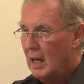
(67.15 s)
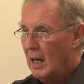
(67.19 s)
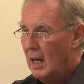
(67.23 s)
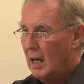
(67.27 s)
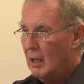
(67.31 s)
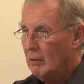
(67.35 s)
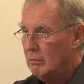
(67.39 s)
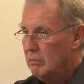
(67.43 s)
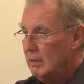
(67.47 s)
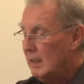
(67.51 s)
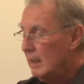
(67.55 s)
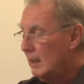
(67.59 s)

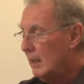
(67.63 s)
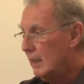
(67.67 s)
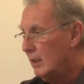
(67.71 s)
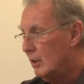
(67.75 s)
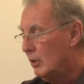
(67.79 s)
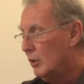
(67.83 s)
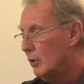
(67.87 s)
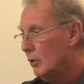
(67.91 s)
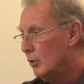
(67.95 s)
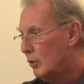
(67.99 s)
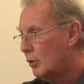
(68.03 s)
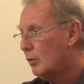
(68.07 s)
are really
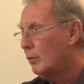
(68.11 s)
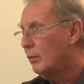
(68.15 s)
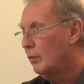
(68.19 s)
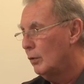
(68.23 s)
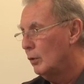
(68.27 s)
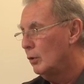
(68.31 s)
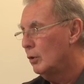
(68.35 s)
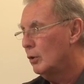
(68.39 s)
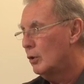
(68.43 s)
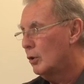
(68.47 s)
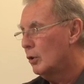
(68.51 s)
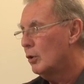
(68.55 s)

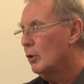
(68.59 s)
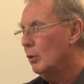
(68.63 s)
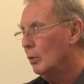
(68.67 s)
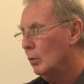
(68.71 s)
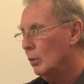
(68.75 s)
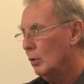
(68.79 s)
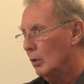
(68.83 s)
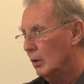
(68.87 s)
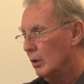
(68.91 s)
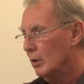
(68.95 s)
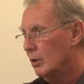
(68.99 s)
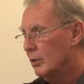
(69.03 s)
useful
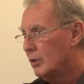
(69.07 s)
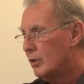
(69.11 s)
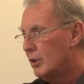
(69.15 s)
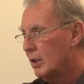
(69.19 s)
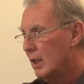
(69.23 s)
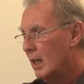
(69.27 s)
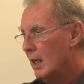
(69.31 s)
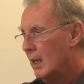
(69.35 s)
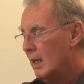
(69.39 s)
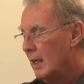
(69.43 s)
tools